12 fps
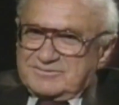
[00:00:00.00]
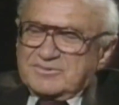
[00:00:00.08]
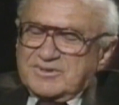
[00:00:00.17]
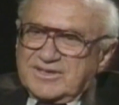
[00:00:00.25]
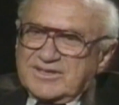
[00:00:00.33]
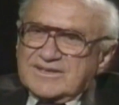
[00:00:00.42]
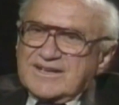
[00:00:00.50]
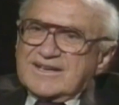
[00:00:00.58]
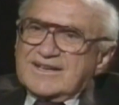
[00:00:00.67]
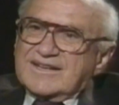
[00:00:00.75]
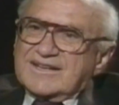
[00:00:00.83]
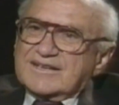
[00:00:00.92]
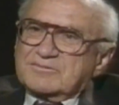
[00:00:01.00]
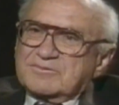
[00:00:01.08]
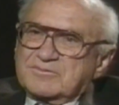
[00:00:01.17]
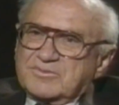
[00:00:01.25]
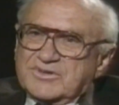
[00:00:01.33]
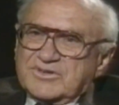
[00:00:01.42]
Right.
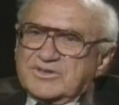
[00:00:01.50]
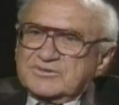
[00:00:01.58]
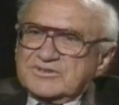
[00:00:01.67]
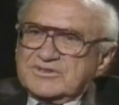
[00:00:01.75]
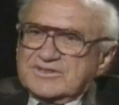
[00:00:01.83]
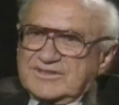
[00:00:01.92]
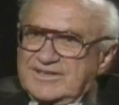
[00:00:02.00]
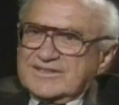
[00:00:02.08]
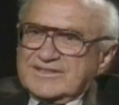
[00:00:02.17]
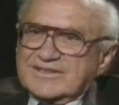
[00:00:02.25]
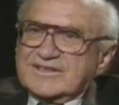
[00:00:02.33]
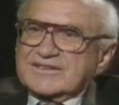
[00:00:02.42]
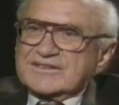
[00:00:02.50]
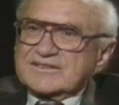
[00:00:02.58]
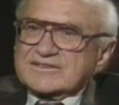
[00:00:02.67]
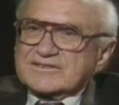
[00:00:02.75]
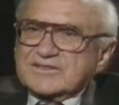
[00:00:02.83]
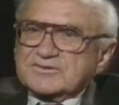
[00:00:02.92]
And one of those in the end of the 19th
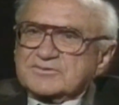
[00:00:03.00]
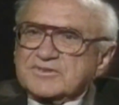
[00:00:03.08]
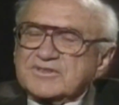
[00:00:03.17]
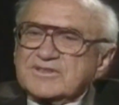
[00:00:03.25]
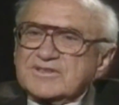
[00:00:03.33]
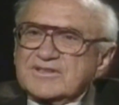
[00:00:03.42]
century